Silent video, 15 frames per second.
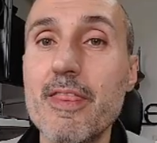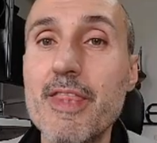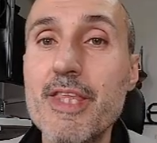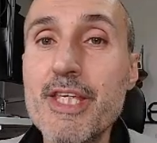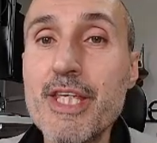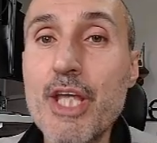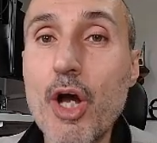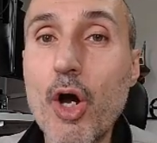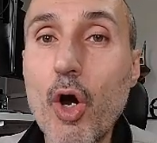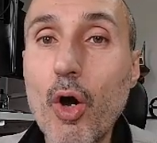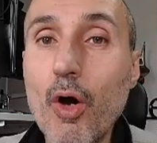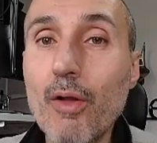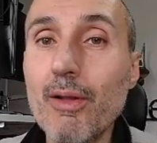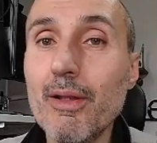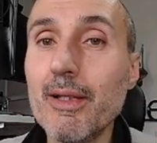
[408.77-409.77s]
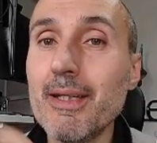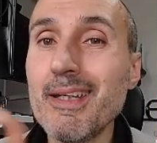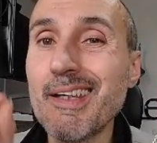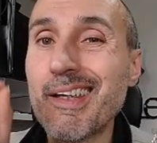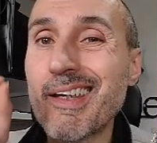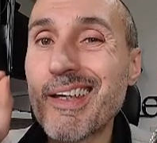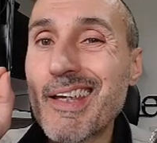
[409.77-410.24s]
The only
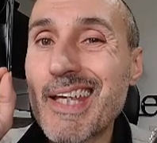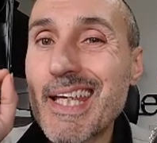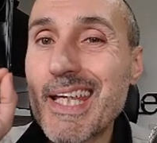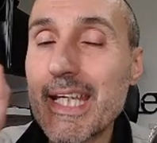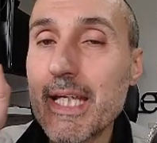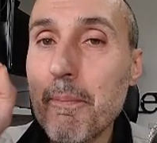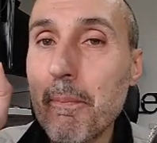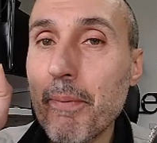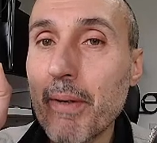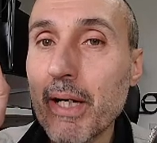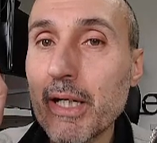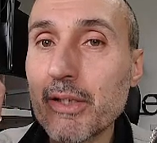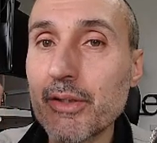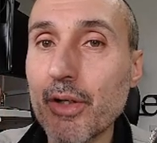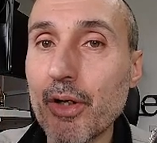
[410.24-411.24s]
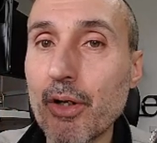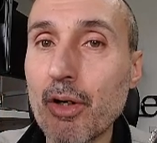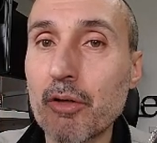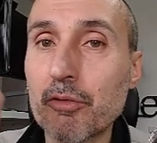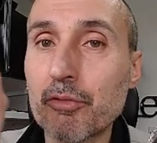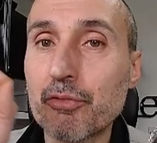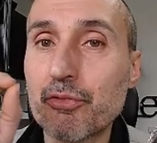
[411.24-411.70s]
key part
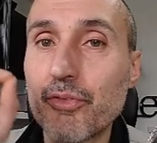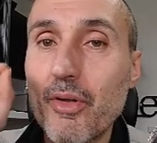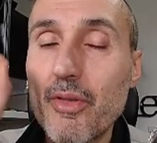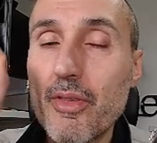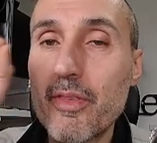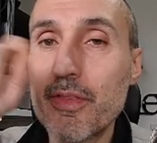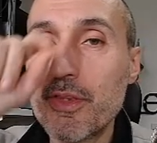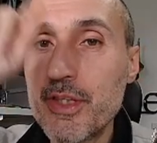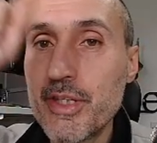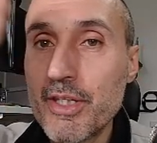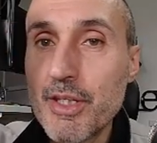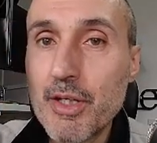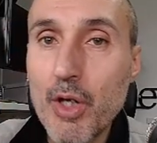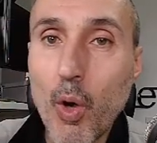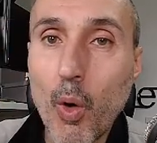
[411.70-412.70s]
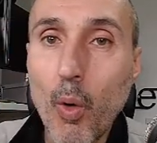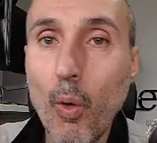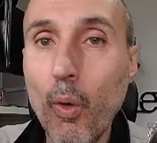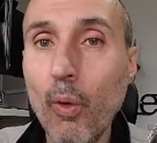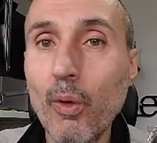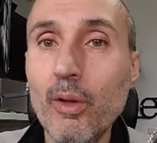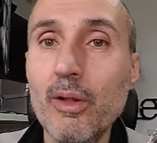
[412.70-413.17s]
of the
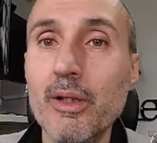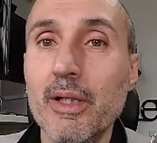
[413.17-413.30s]
whole